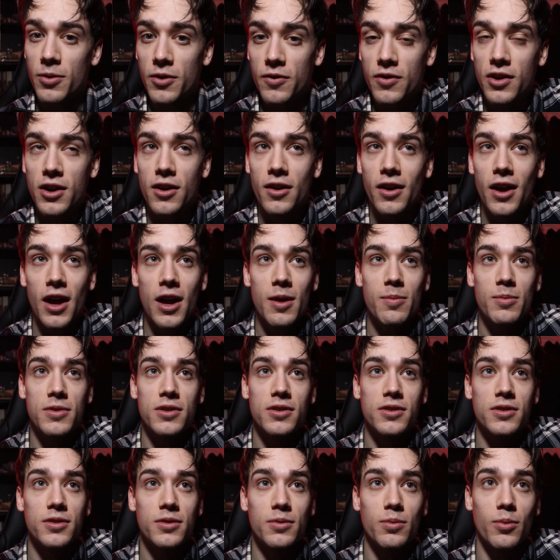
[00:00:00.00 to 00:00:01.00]
The video game
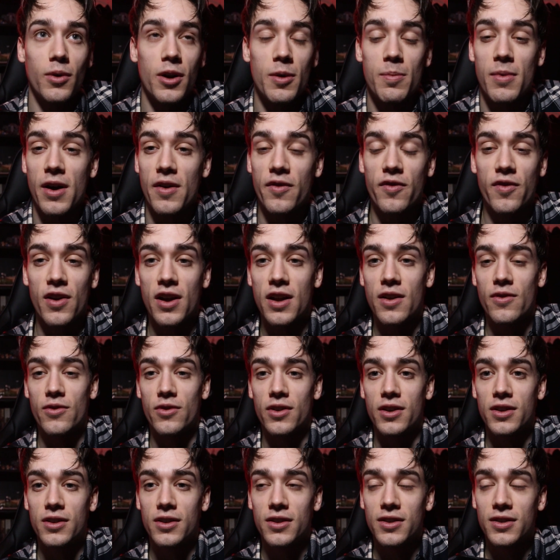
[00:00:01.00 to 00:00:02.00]
is one of my
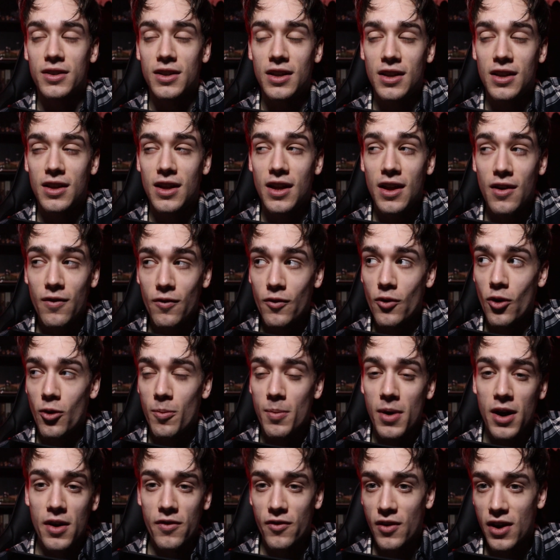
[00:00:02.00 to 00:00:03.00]
favourite, if not
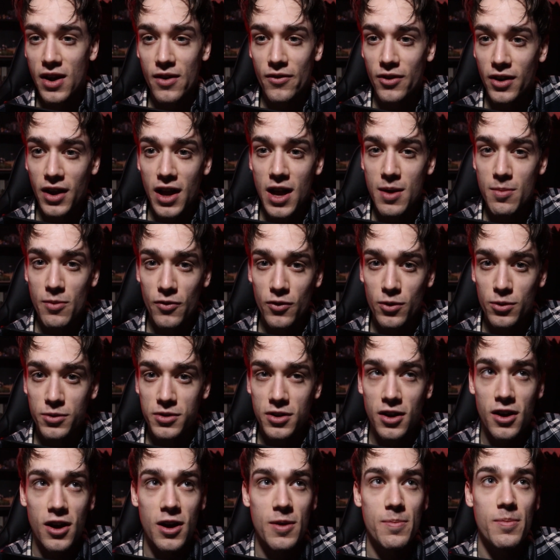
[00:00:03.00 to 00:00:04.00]
my favourite game of all
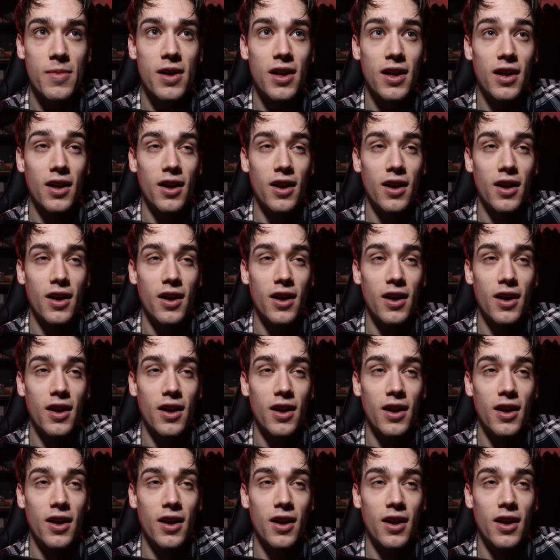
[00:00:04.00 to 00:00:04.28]
time.